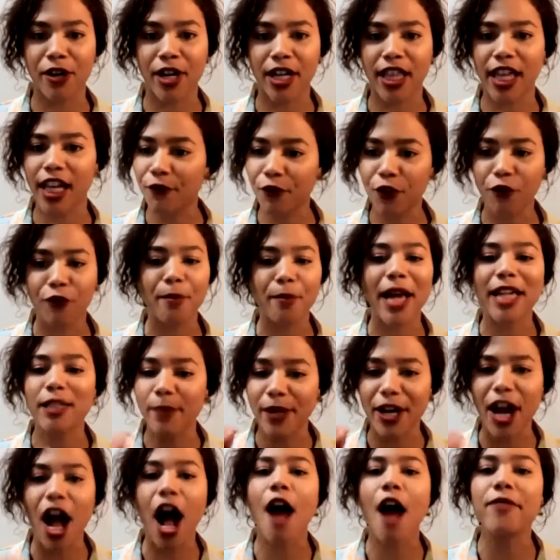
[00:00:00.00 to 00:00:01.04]
Like if you're from
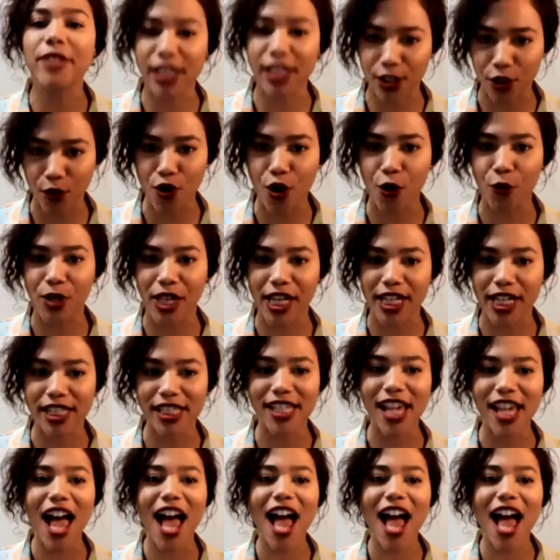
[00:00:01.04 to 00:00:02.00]
Asbury, obviously you know this.